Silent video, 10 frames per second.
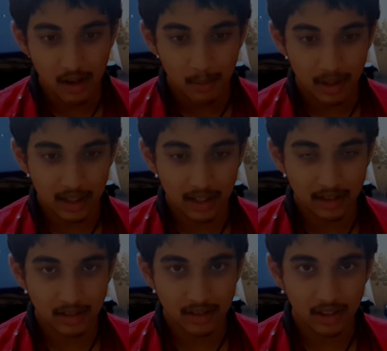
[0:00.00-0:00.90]
But
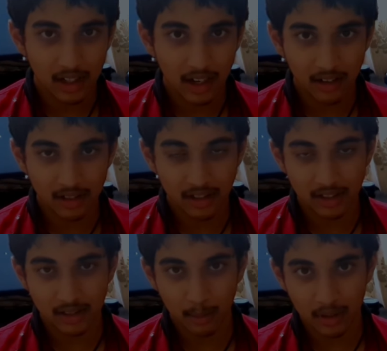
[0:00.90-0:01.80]
then the director
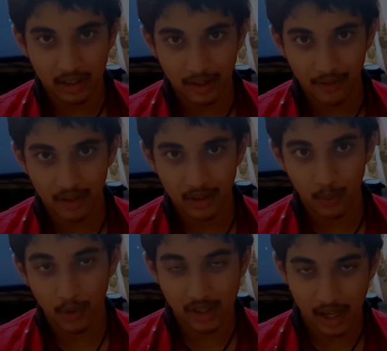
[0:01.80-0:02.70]
does something different,
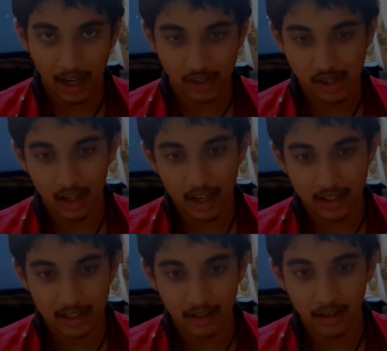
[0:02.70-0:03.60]
which I actually
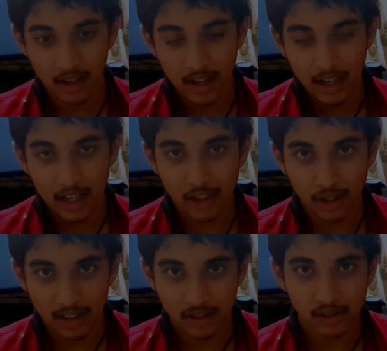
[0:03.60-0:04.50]
liked here. He
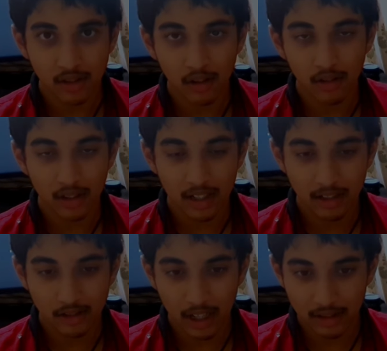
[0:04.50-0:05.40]
tries to
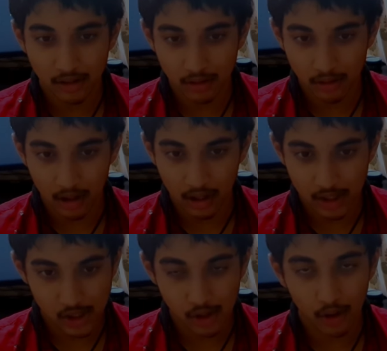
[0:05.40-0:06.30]

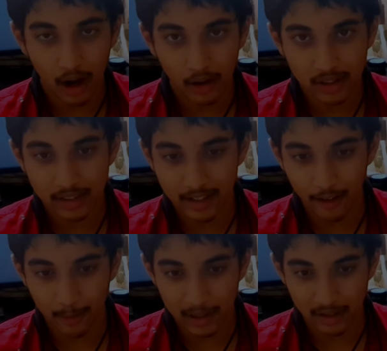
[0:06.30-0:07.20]
show how these
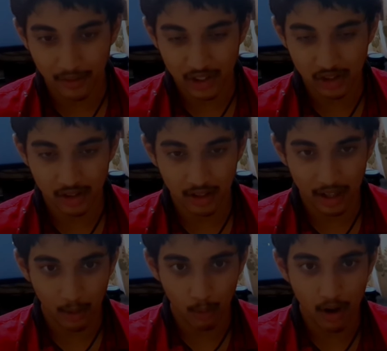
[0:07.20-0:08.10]
government officials are
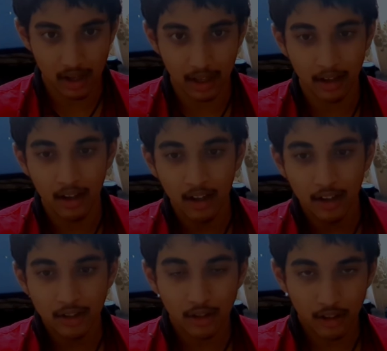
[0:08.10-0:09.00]
like working.
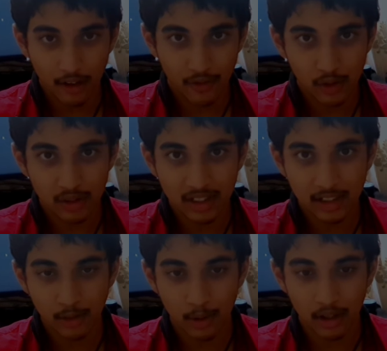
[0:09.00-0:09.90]
So there are a few
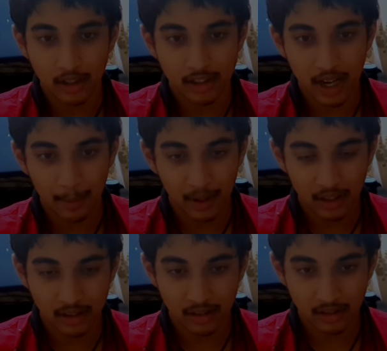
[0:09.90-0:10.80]
scenes where
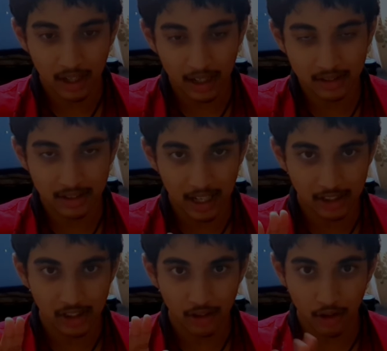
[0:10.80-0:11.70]
Japanese text is
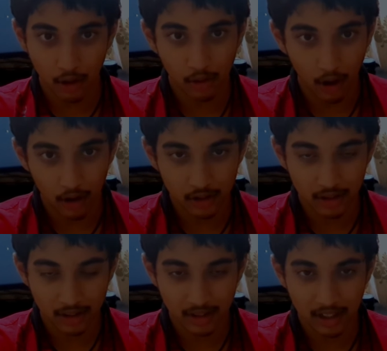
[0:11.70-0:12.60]
actually thrown onto
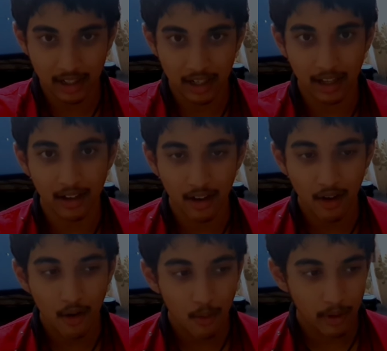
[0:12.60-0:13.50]
the screen, like
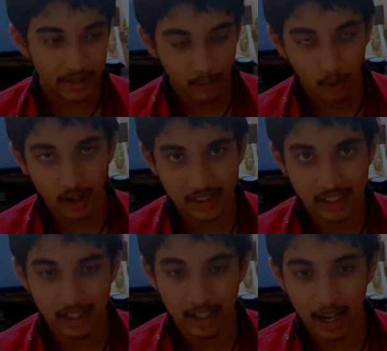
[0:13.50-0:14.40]
when you're
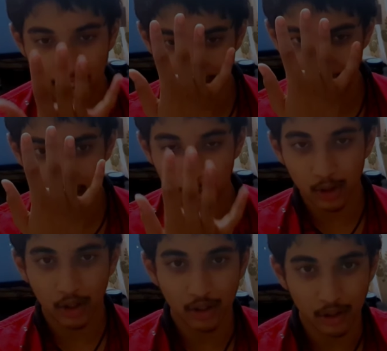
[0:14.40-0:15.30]
watching it, it actually comes
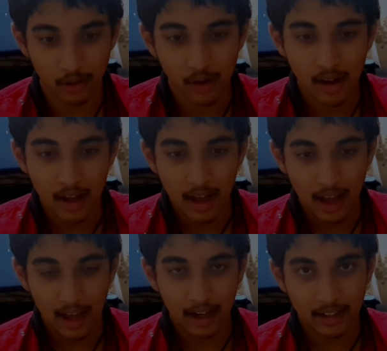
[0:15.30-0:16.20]
onto you,
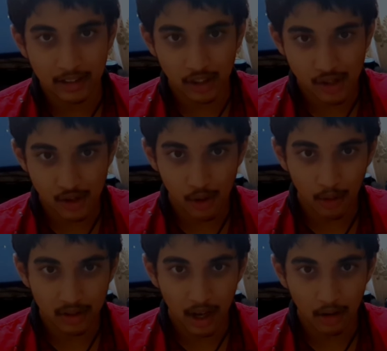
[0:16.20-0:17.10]
and it just
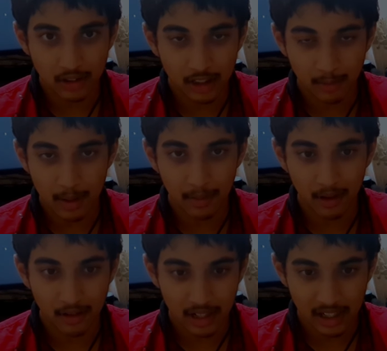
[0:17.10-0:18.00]
shows how these people
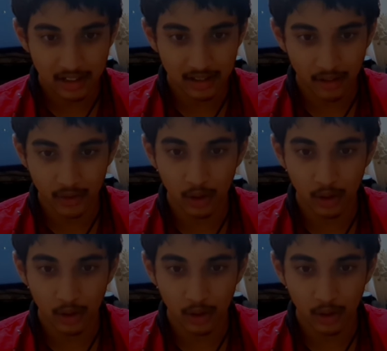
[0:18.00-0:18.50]
are reading stuff.